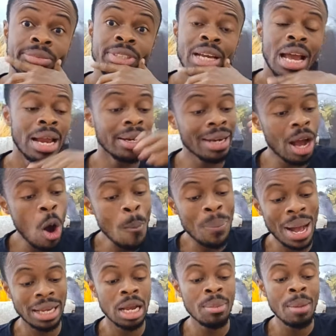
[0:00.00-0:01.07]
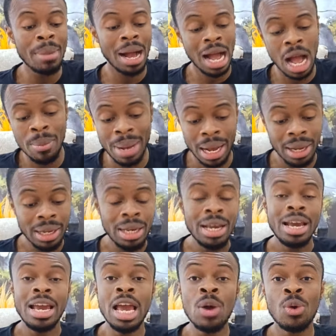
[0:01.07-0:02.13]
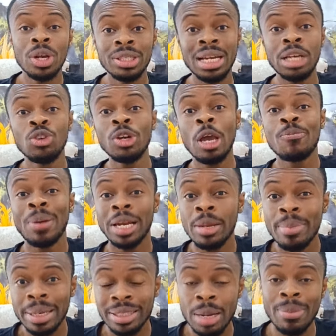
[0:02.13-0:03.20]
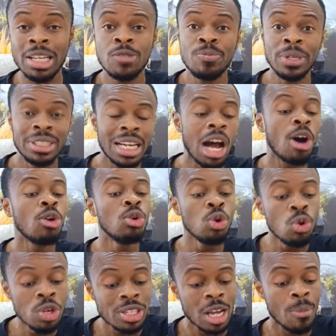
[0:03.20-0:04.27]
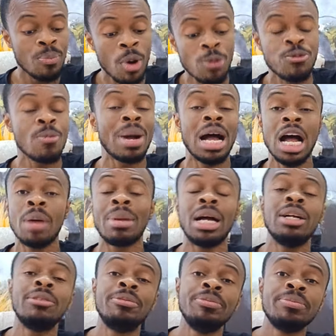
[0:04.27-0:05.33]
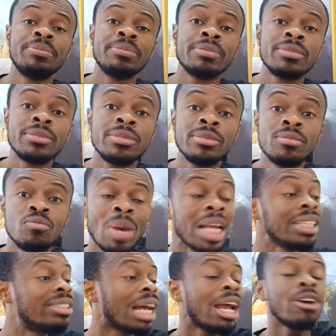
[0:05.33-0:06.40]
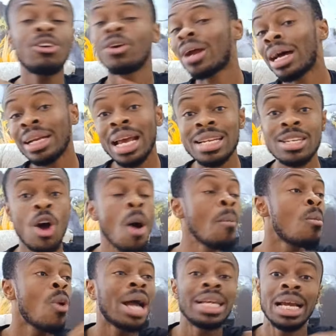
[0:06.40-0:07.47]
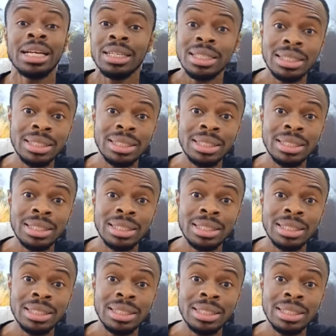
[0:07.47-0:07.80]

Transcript: and now payama Mahama in kwa UK parliament my speech I'll lose support for Mahama me jai krane se om waye